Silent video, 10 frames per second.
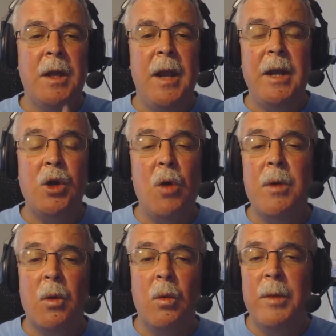Nate
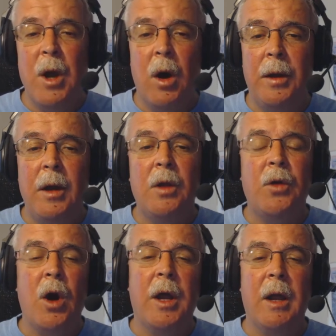Tobick will be on
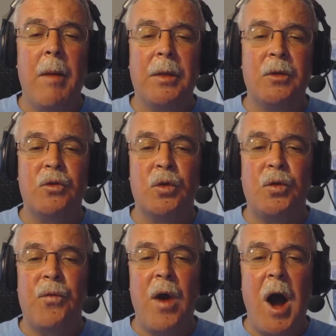talking about the
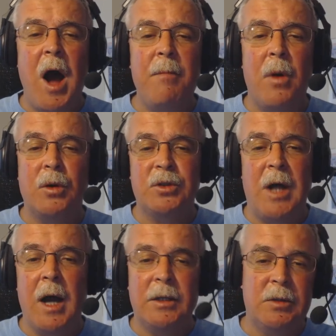search for oddball
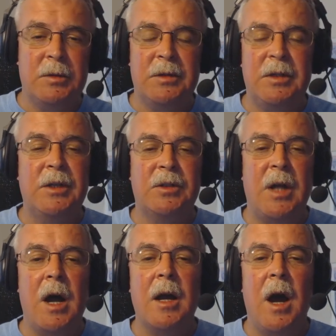stocks. It's his
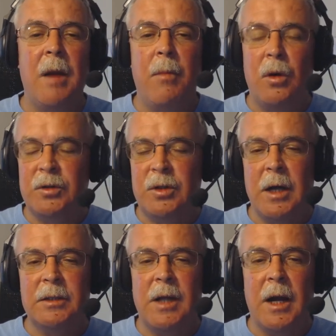stock,
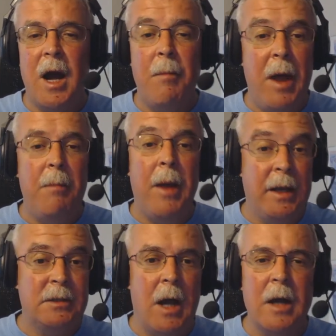oddballstocks.com, and
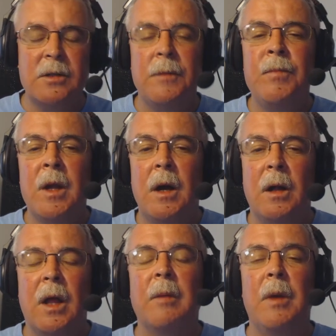bank stocks.
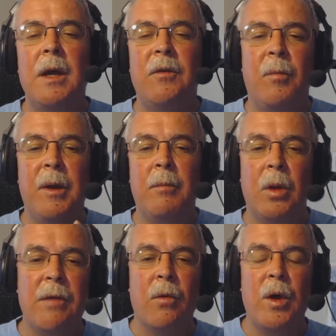Like me, he's a big
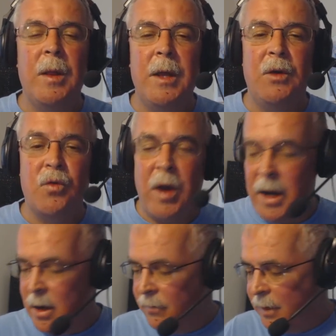believer in the
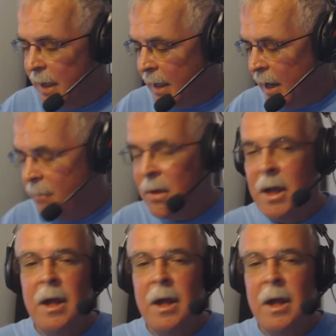trade of the decade.